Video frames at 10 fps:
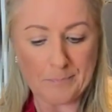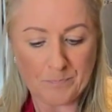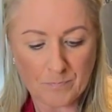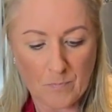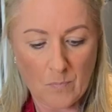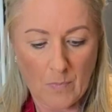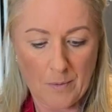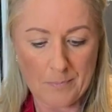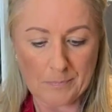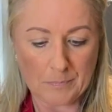that's that
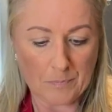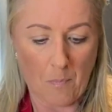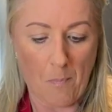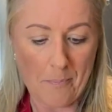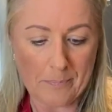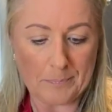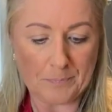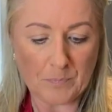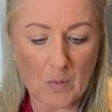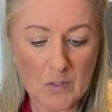first lot done.
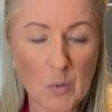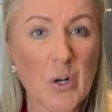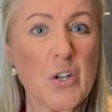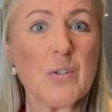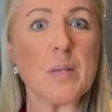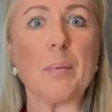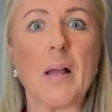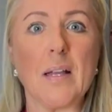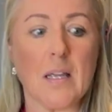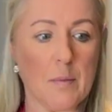I just wish I
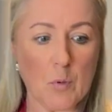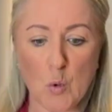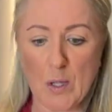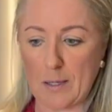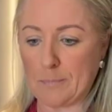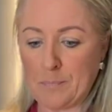had a bowl.